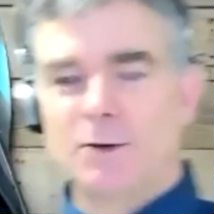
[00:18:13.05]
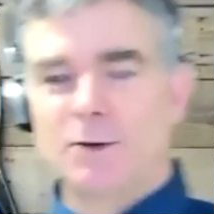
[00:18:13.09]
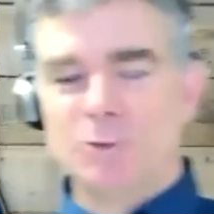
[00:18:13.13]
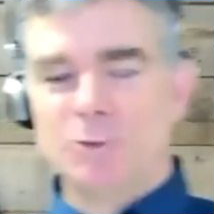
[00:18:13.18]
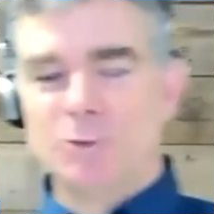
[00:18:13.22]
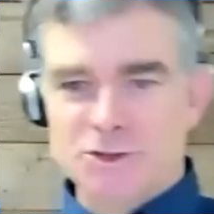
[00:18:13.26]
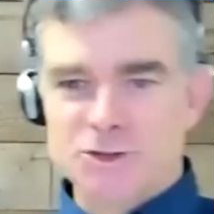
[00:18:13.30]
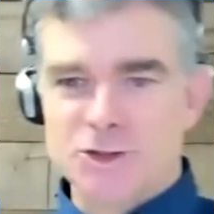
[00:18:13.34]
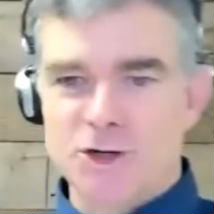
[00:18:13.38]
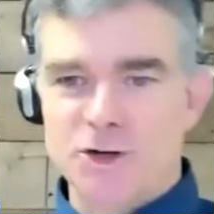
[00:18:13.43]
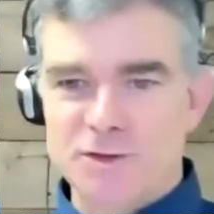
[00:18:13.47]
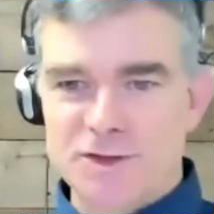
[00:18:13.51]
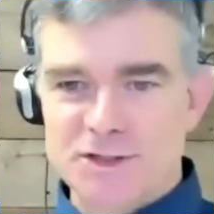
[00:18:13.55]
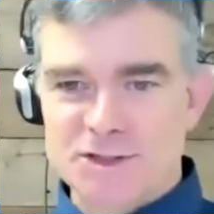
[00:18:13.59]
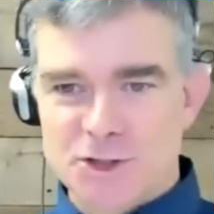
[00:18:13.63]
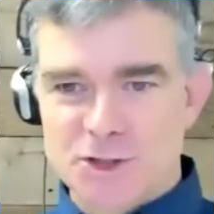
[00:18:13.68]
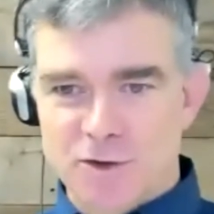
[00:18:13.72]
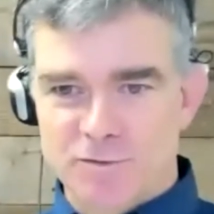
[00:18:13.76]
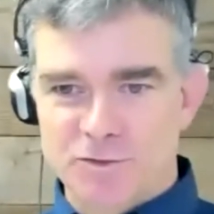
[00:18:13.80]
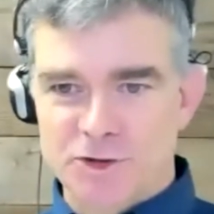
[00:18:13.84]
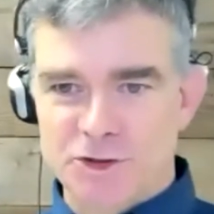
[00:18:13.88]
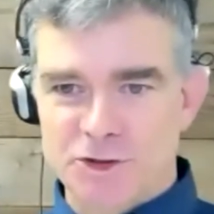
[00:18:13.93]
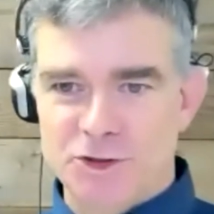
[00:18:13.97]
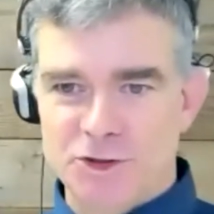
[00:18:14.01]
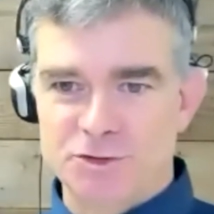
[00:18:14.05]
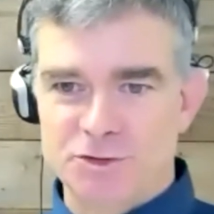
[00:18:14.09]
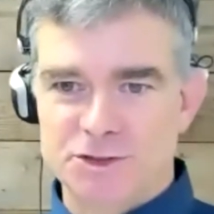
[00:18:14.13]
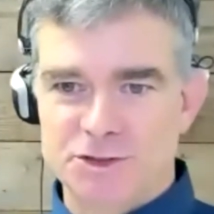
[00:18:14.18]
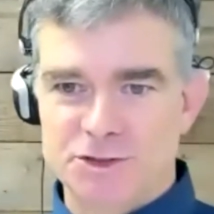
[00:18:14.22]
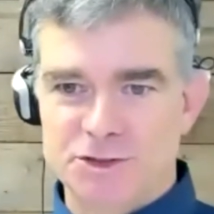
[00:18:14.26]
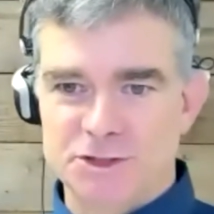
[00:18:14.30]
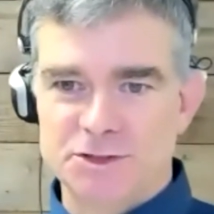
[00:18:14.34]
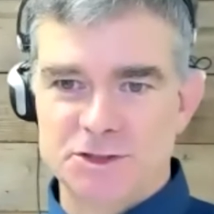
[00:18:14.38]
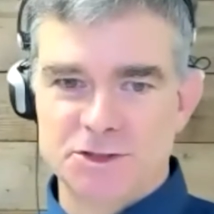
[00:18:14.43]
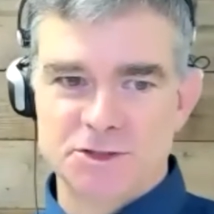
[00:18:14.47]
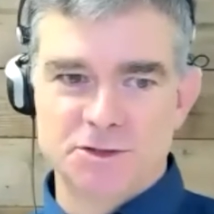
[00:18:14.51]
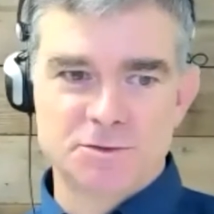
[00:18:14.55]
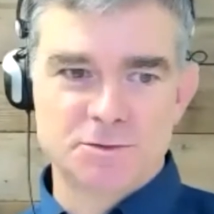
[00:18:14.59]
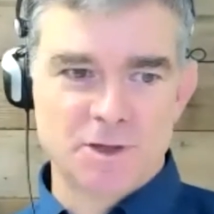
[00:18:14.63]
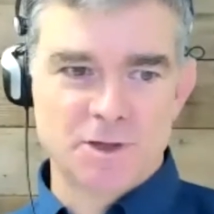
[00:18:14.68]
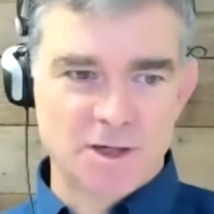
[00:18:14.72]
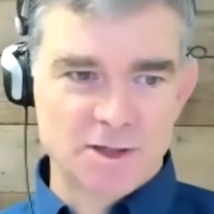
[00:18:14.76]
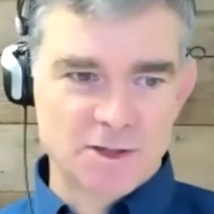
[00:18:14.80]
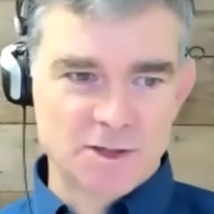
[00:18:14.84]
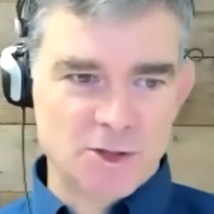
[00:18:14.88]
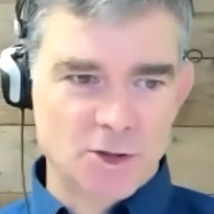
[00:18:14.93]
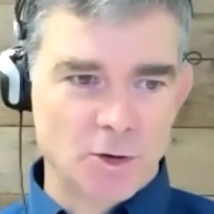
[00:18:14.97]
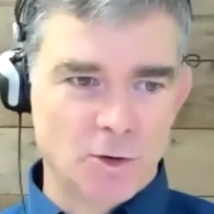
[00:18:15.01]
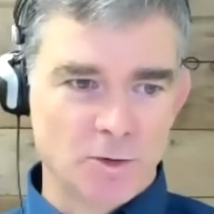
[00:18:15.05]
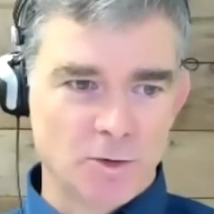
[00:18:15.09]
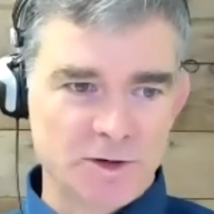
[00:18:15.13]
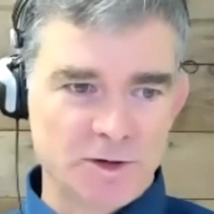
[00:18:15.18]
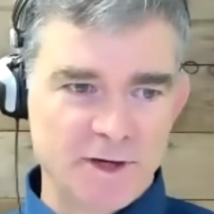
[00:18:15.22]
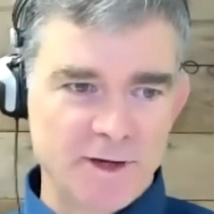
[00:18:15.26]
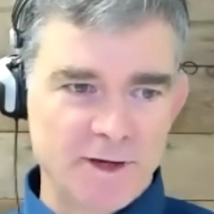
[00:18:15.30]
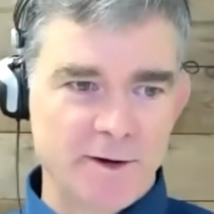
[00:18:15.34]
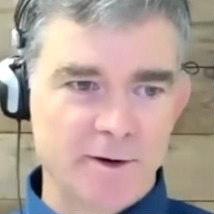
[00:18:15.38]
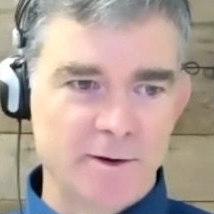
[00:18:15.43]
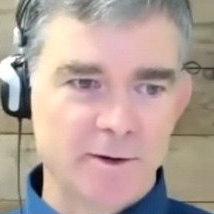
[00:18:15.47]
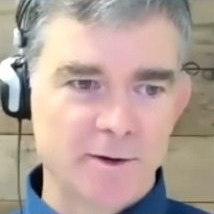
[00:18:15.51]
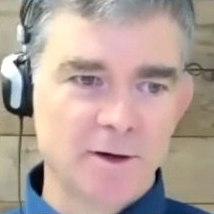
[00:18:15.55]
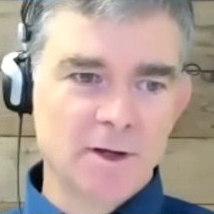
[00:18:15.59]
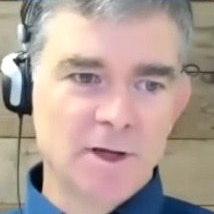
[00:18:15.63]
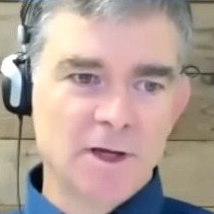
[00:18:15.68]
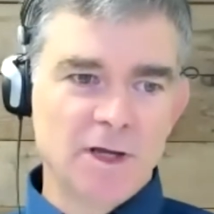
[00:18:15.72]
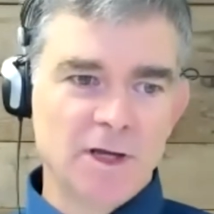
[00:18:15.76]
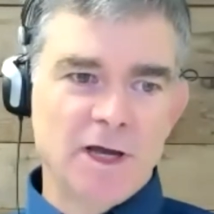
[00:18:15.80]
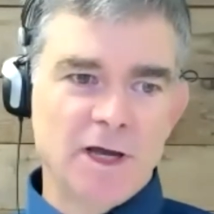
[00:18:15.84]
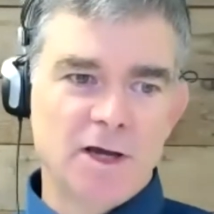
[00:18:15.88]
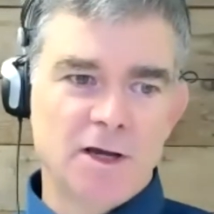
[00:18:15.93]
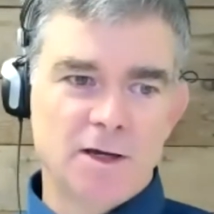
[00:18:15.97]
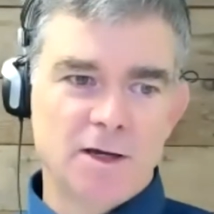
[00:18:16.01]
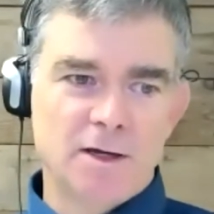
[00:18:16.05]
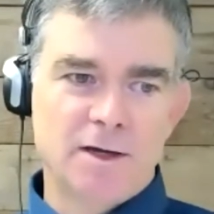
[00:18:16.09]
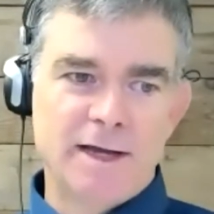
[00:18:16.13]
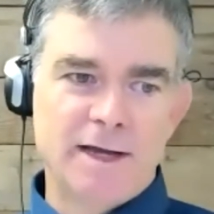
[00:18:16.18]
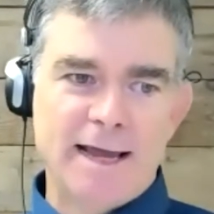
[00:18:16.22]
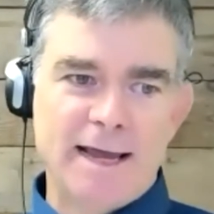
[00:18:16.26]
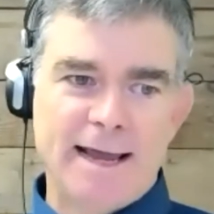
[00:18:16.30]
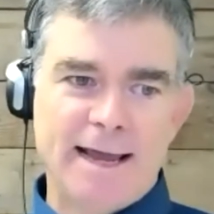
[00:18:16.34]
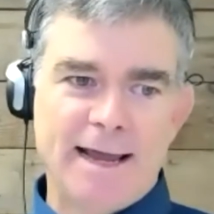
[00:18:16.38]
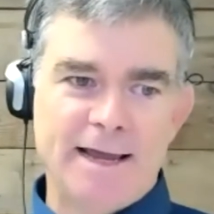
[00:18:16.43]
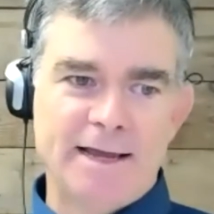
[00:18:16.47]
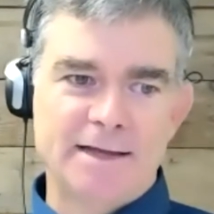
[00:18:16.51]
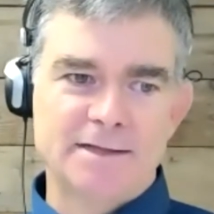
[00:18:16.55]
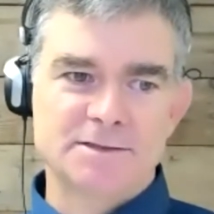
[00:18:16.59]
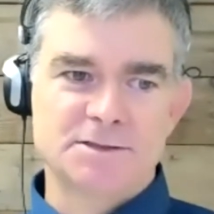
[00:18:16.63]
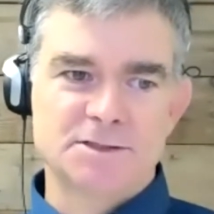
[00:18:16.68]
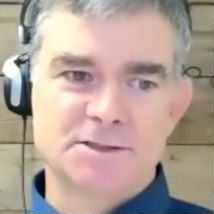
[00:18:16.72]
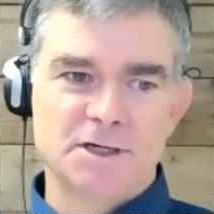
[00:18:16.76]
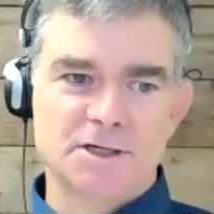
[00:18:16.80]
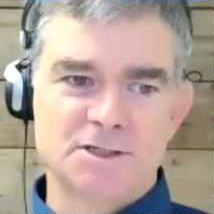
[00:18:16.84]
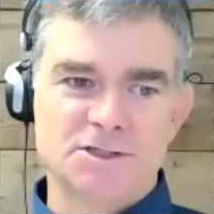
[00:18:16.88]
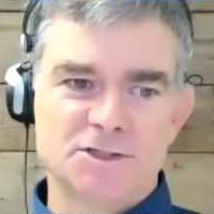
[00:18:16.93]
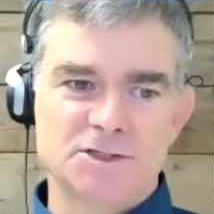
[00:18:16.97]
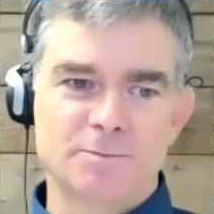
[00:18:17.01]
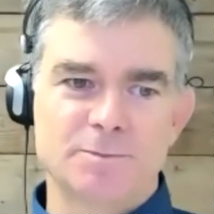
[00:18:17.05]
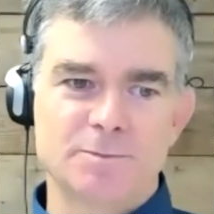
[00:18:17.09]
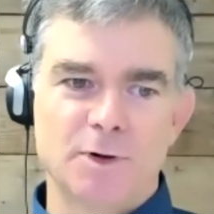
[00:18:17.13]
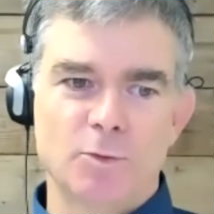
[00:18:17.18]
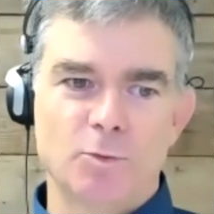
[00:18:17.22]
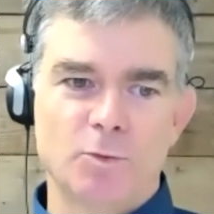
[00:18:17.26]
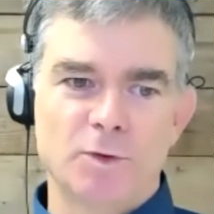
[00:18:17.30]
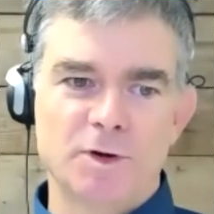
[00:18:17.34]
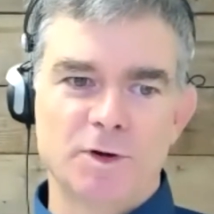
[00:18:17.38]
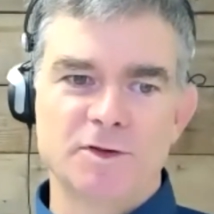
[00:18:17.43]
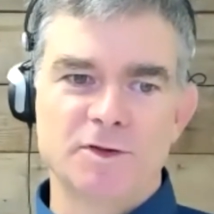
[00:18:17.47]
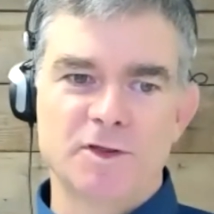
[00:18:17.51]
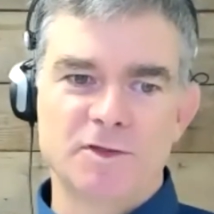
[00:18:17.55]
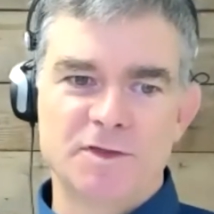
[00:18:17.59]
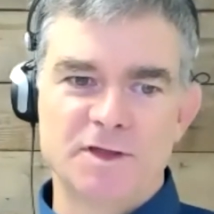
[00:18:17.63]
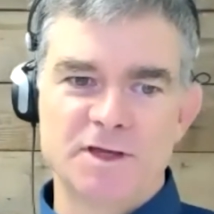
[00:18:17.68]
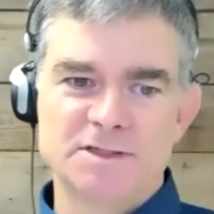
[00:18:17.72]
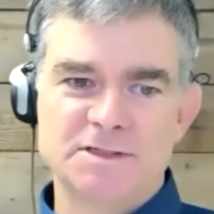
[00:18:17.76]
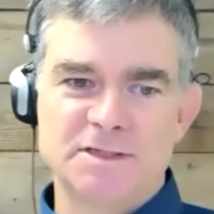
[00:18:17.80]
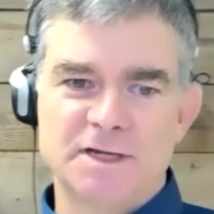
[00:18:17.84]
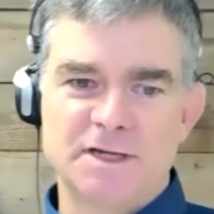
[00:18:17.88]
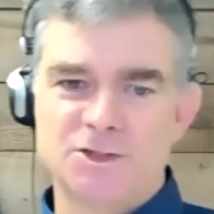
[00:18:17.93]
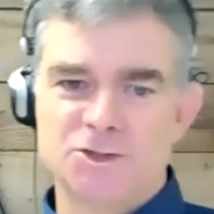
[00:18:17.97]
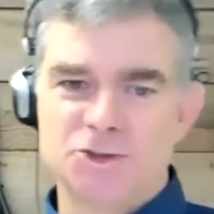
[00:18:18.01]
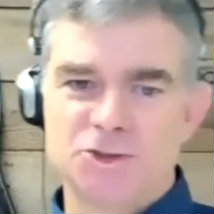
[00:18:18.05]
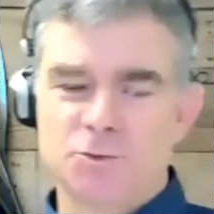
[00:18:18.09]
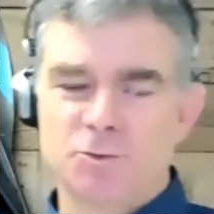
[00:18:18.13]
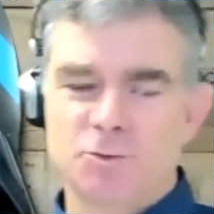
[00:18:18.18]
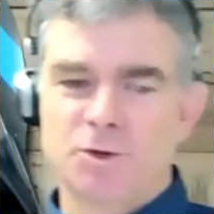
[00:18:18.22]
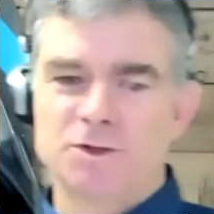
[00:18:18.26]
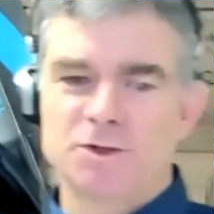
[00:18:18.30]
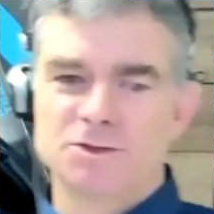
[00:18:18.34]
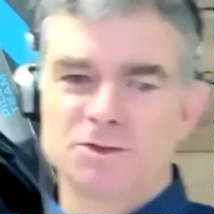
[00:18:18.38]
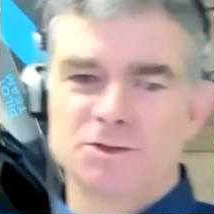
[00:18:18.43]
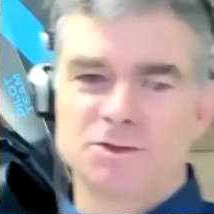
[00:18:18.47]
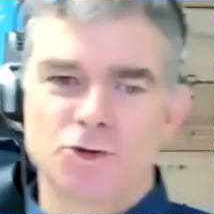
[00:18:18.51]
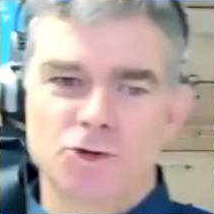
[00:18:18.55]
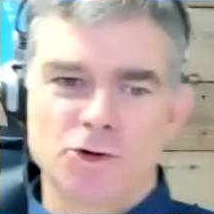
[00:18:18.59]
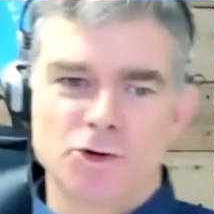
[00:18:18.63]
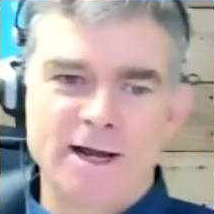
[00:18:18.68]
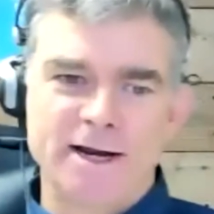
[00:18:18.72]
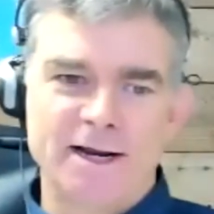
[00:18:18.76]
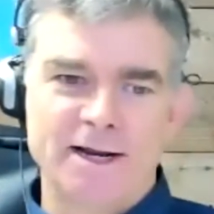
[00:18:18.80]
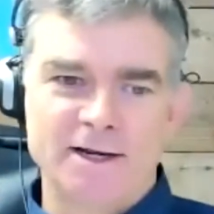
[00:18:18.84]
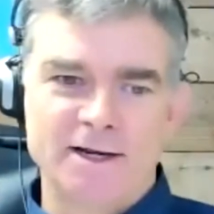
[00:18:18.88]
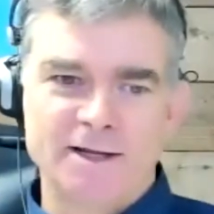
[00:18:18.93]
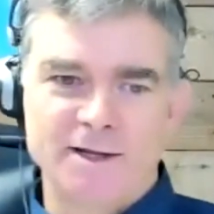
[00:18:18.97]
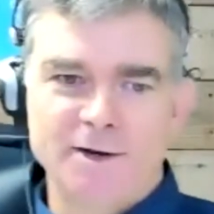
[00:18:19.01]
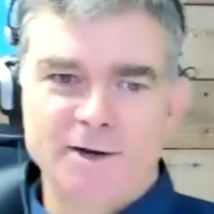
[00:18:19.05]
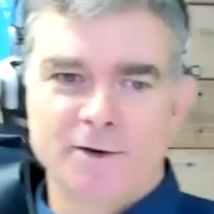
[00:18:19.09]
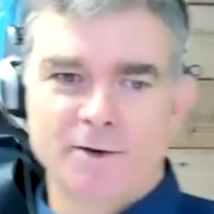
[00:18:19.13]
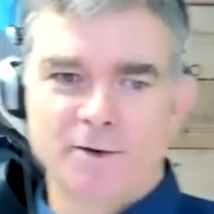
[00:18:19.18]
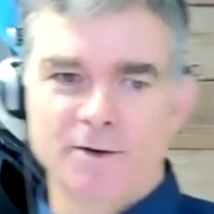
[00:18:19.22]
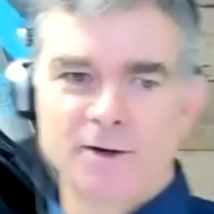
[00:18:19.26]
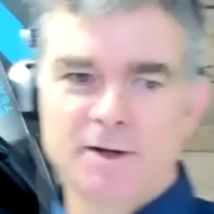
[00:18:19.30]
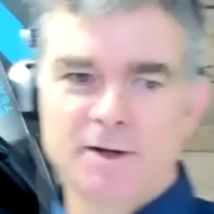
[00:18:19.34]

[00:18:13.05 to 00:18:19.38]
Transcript: want to turn this over to you to do, Cole, here. But one of the things that I do wanted to credit here